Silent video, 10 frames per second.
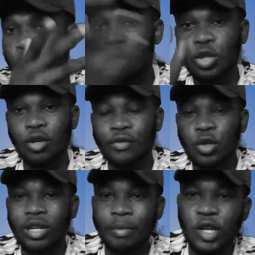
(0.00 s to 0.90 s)
I know most of
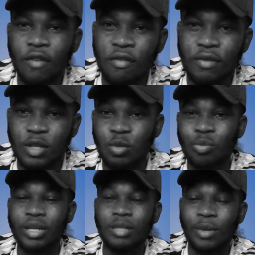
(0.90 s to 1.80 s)
you know the meaning of a
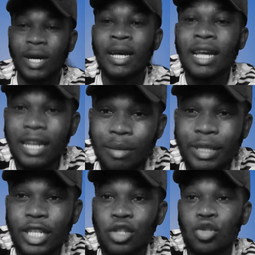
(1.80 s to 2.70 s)
Facebook page, but let
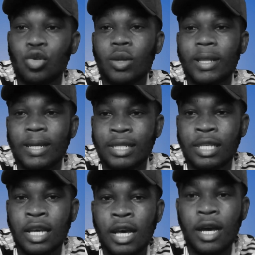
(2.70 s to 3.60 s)
me take you through
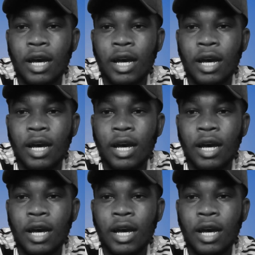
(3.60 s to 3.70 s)
this.